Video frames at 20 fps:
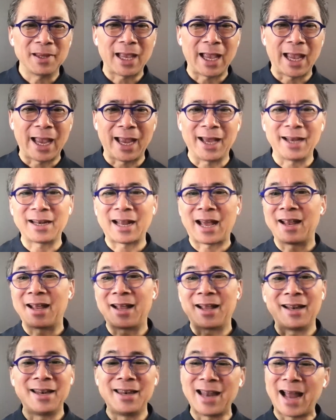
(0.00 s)
and
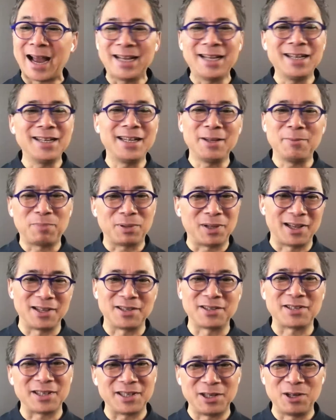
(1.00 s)
90
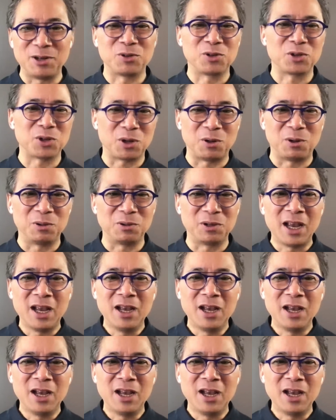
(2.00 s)
plus years old.